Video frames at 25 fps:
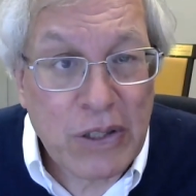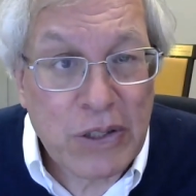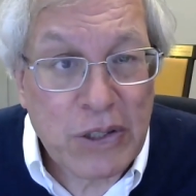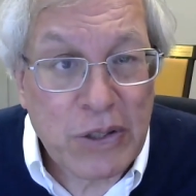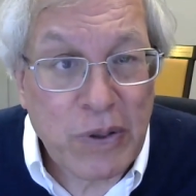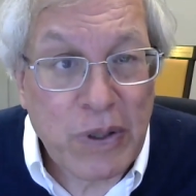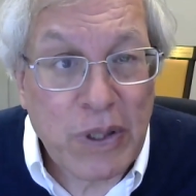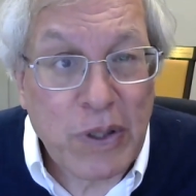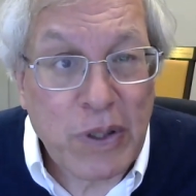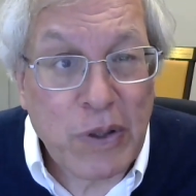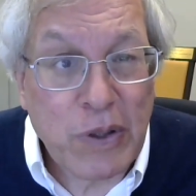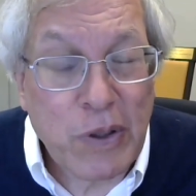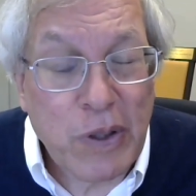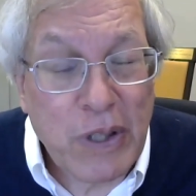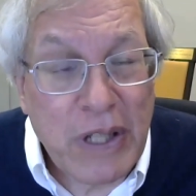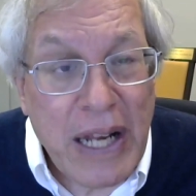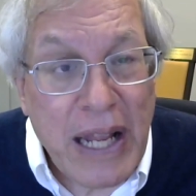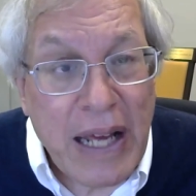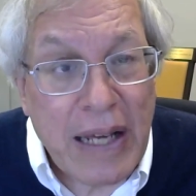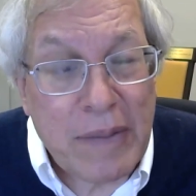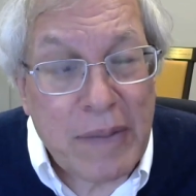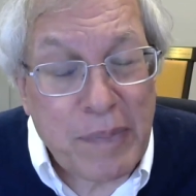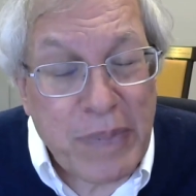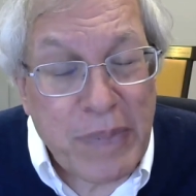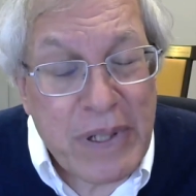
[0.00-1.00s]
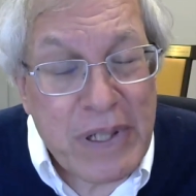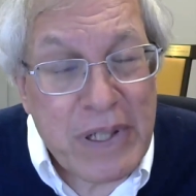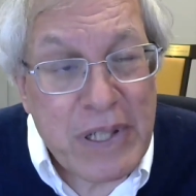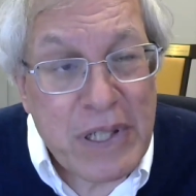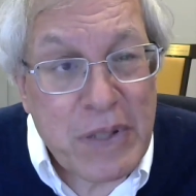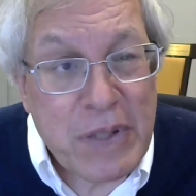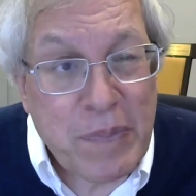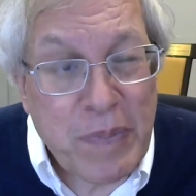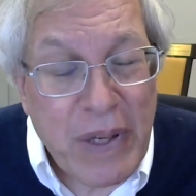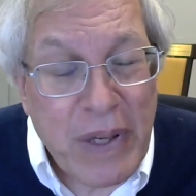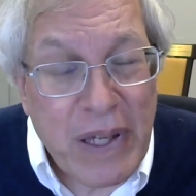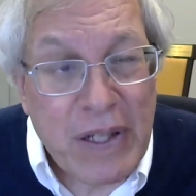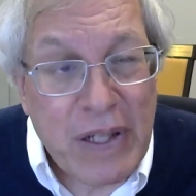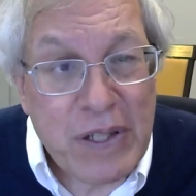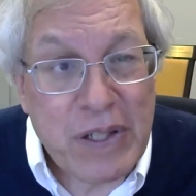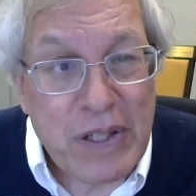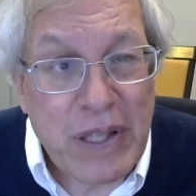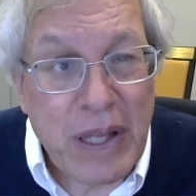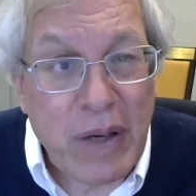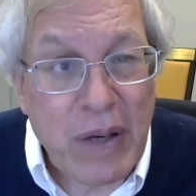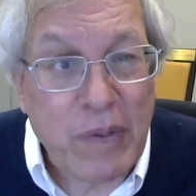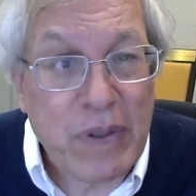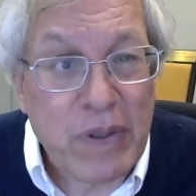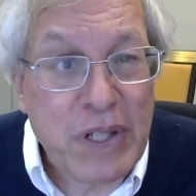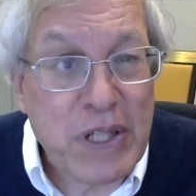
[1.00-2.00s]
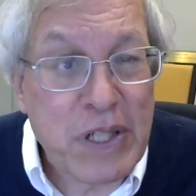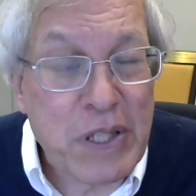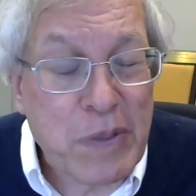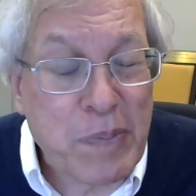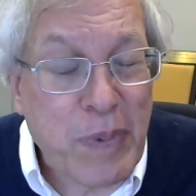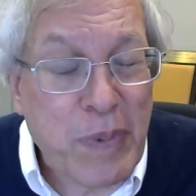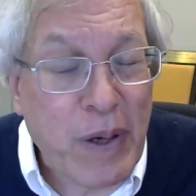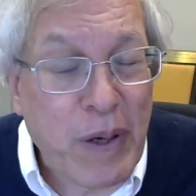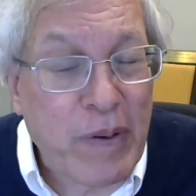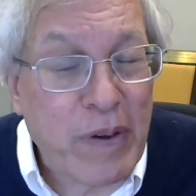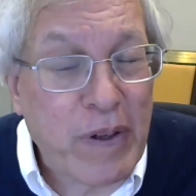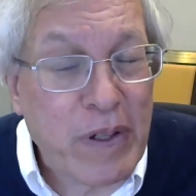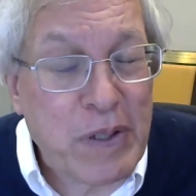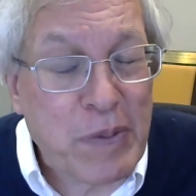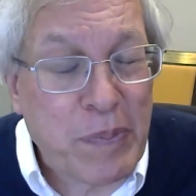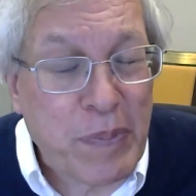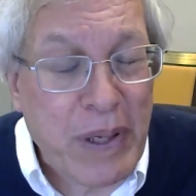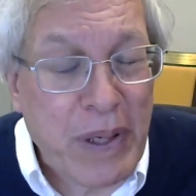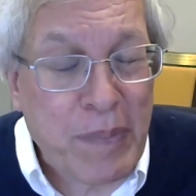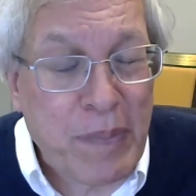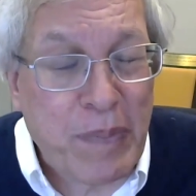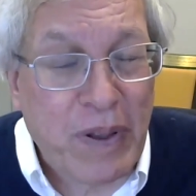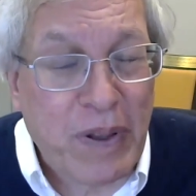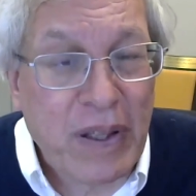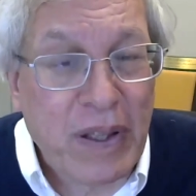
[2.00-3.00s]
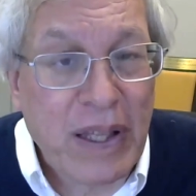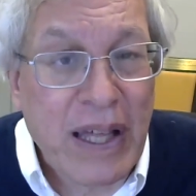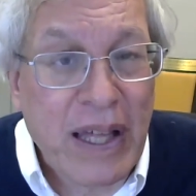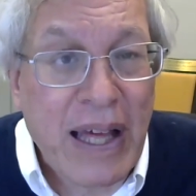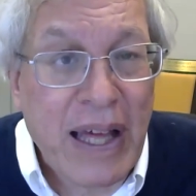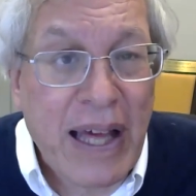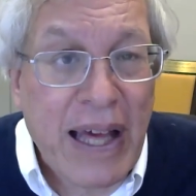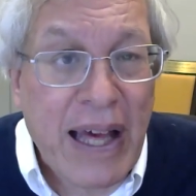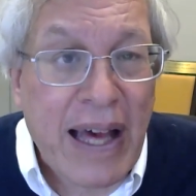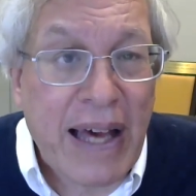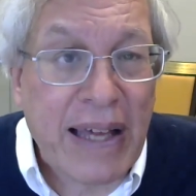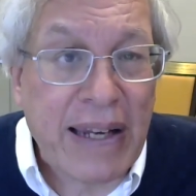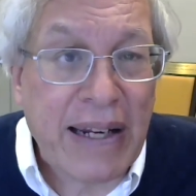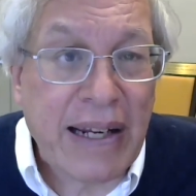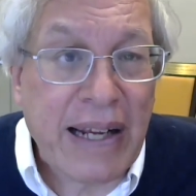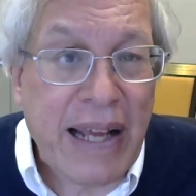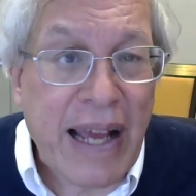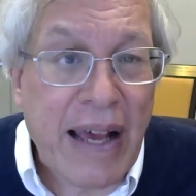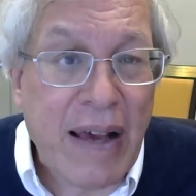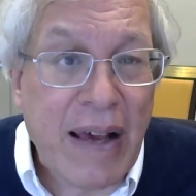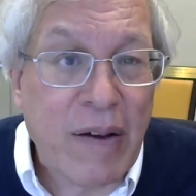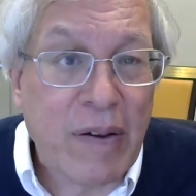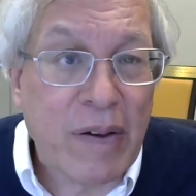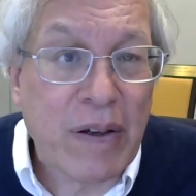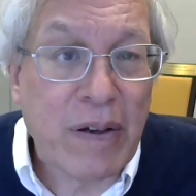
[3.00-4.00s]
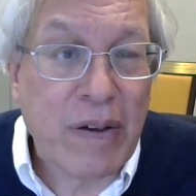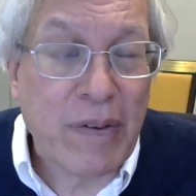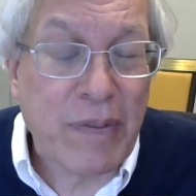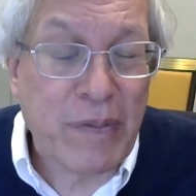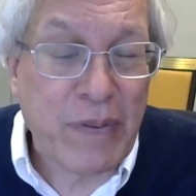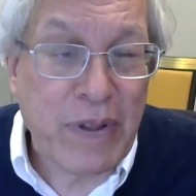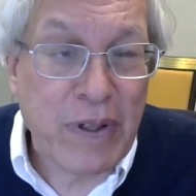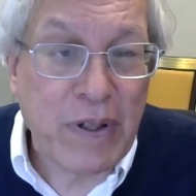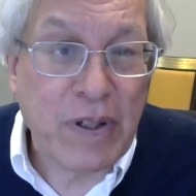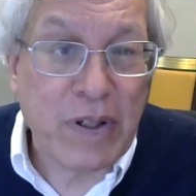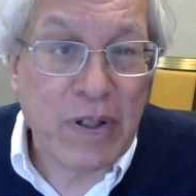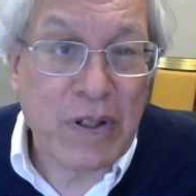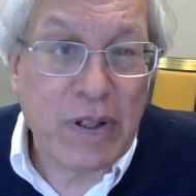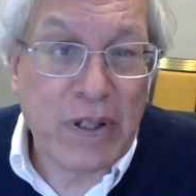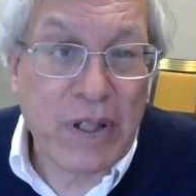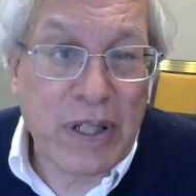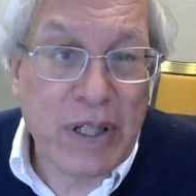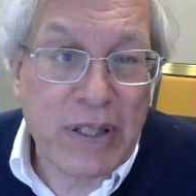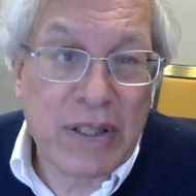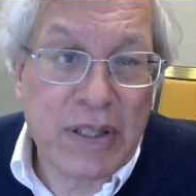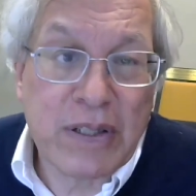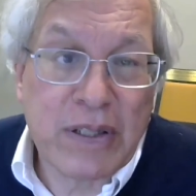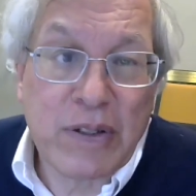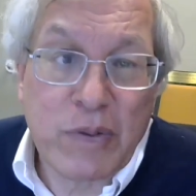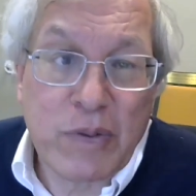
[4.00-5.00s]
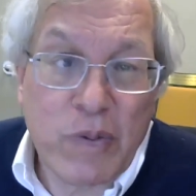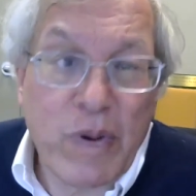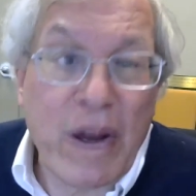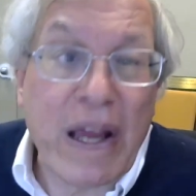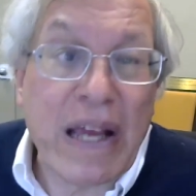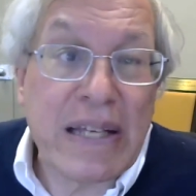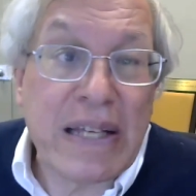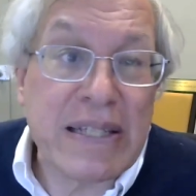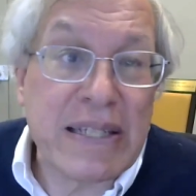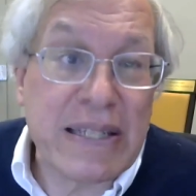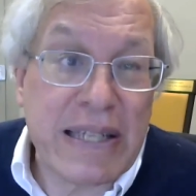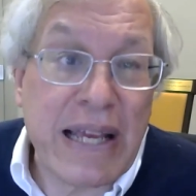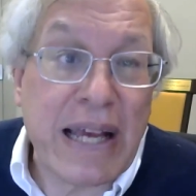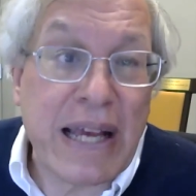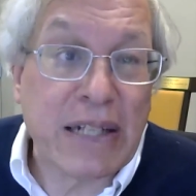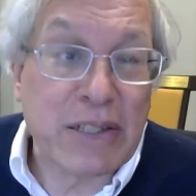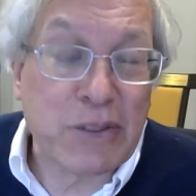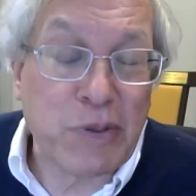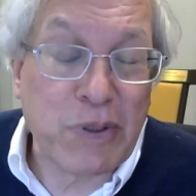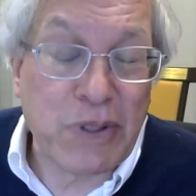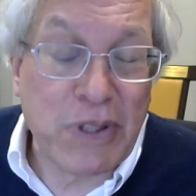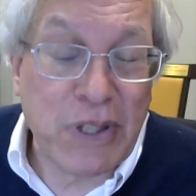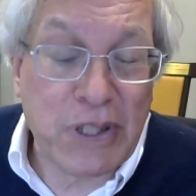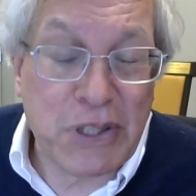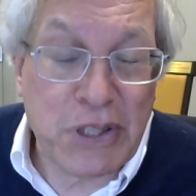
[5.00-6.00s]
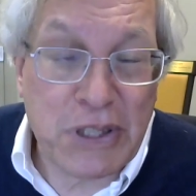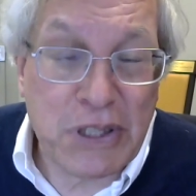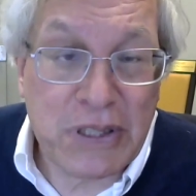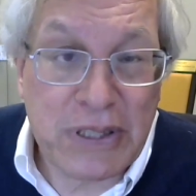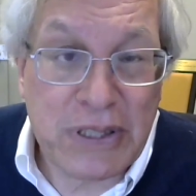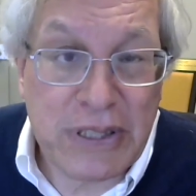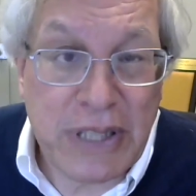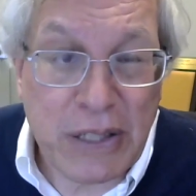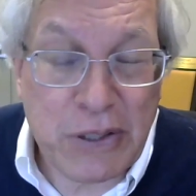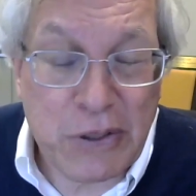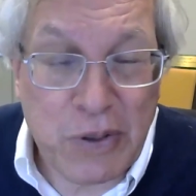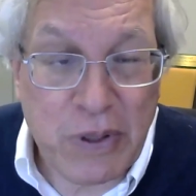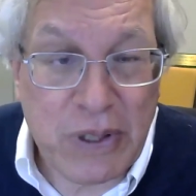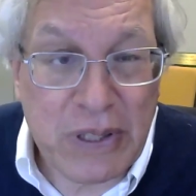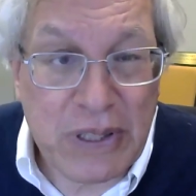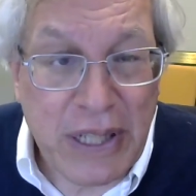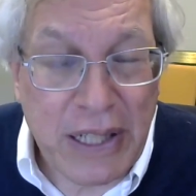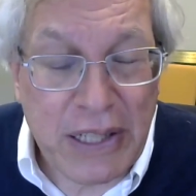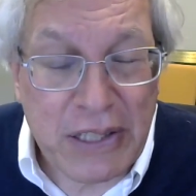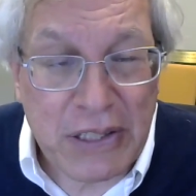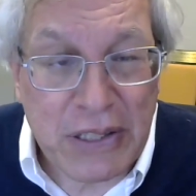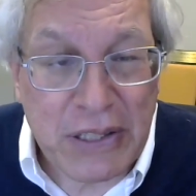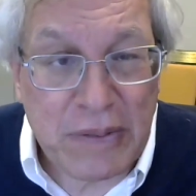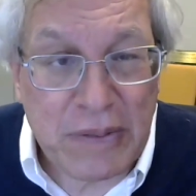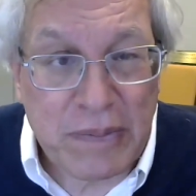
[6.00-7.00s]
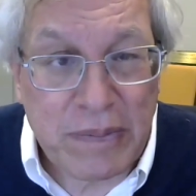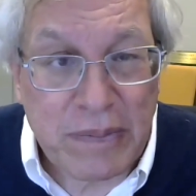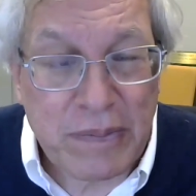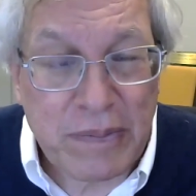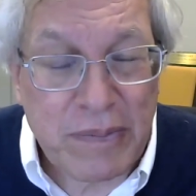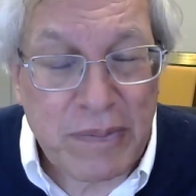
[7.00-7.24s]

So it could not be speech that would disparage people on account of their race, sex, religion, sexual orientation.